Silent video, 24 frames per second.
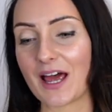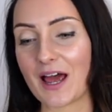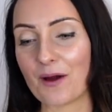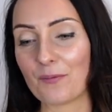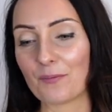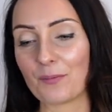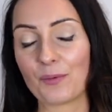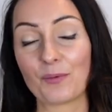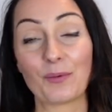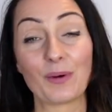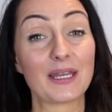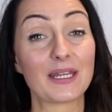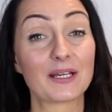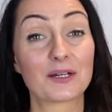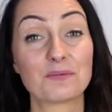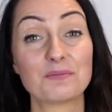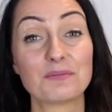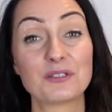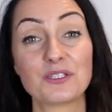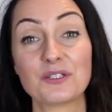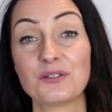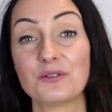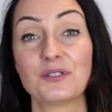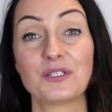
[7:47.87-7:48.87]
but when it
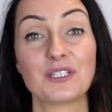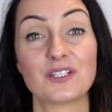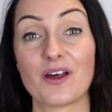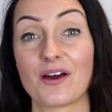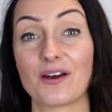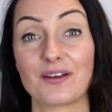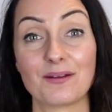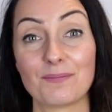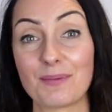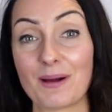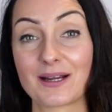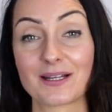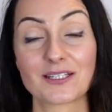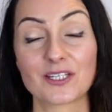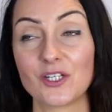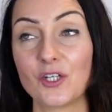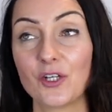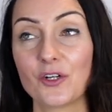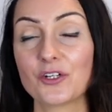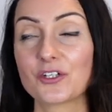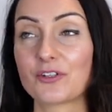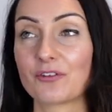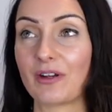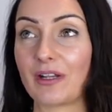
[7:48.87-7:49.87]
comes to designer bags and
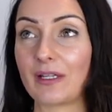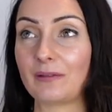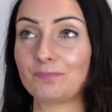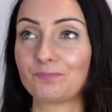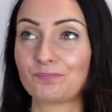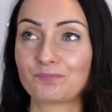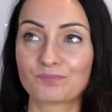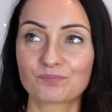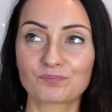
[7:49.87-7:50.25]
luxury,